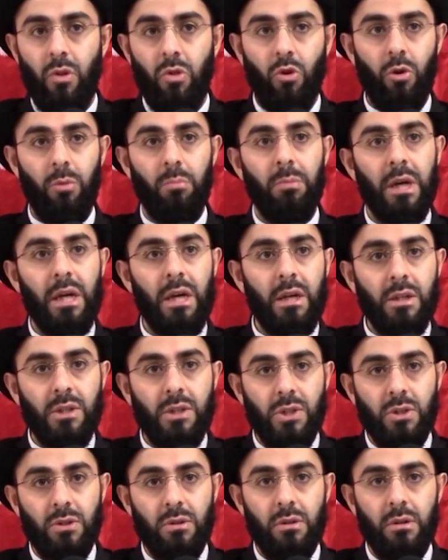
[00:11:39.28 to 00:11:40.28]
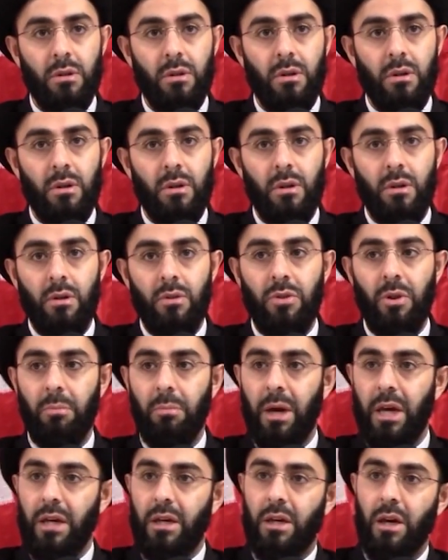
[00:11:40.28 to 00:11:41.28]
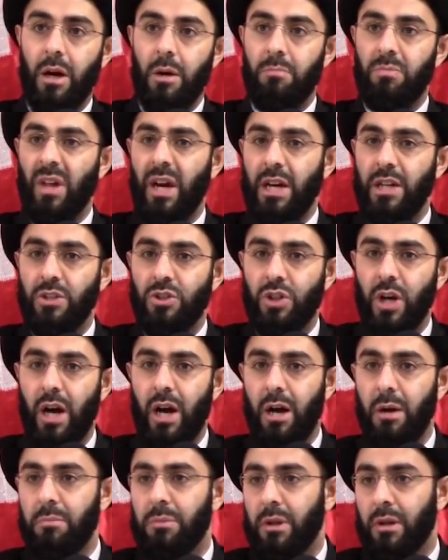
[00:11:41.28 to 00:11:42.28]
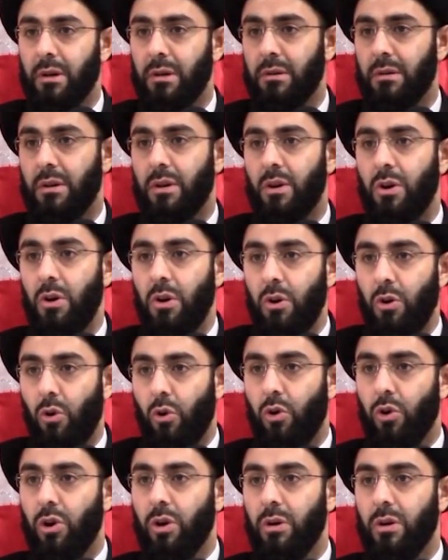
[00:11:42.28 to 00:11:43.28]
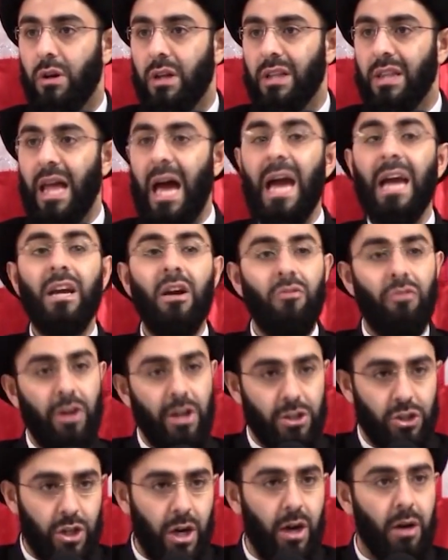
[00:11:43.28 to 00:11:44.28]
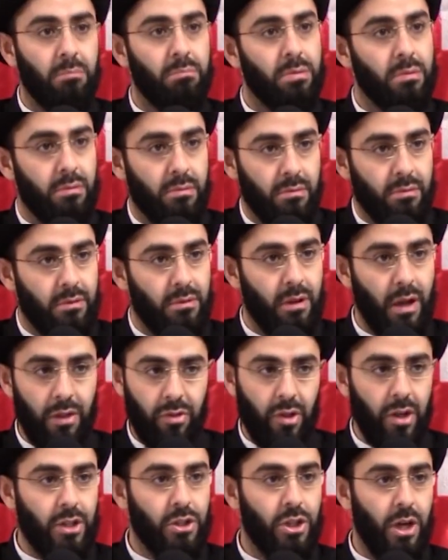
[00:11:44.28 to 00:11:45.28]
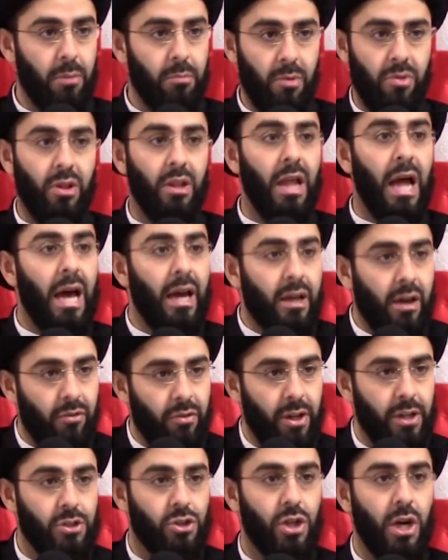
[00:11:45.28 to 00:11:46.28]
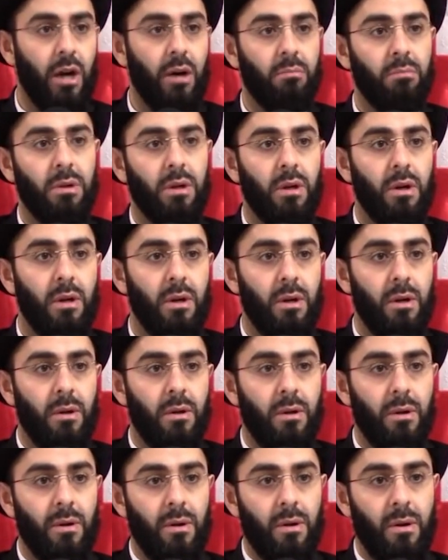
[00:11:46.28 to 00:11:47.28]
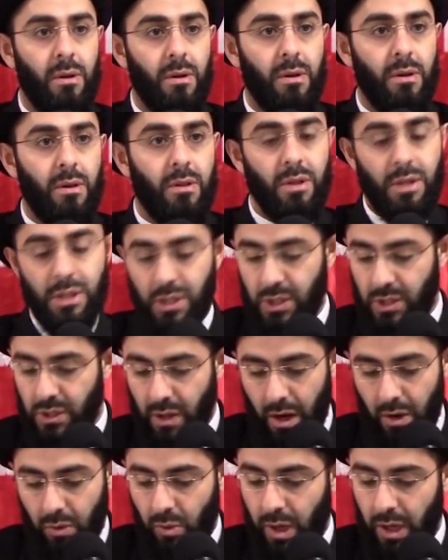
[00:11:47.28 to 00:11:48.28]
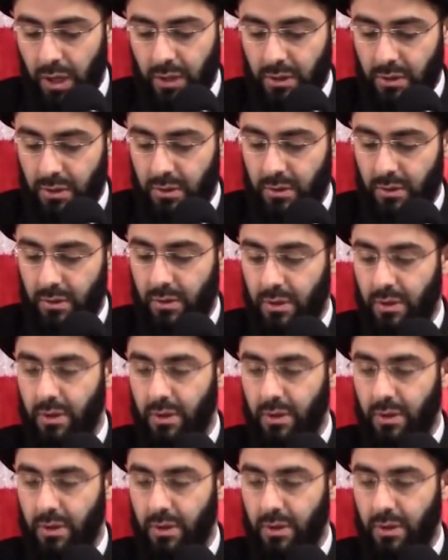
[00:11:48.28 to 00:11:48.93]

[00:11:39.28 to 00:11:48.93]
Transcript: They're mixed. The makeup, the hijab, the or lack of hijab, not the hijab, but the lack of hijab. This is not right.